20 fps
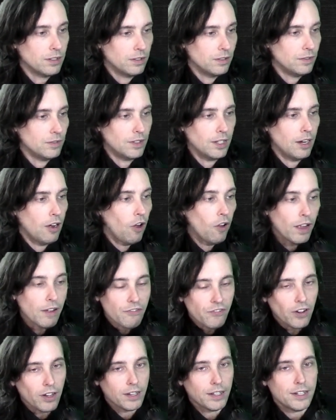They all have
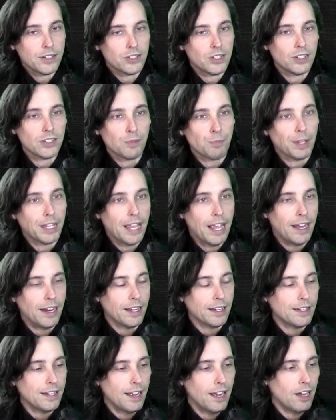fucking assist mechanic
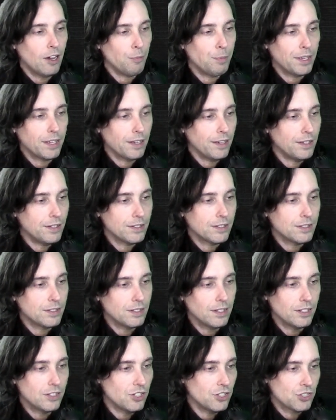now because
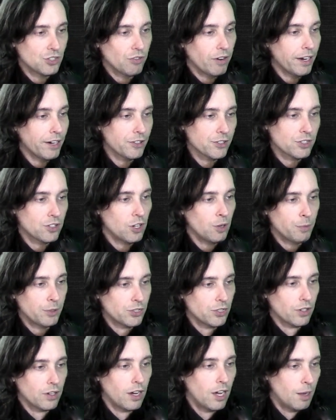it's just striker skirmisher
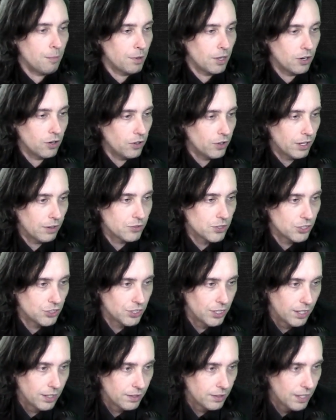combo. Who gives a
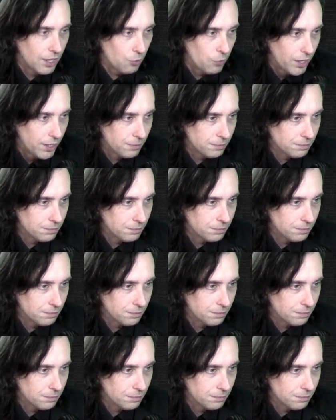shit? They win.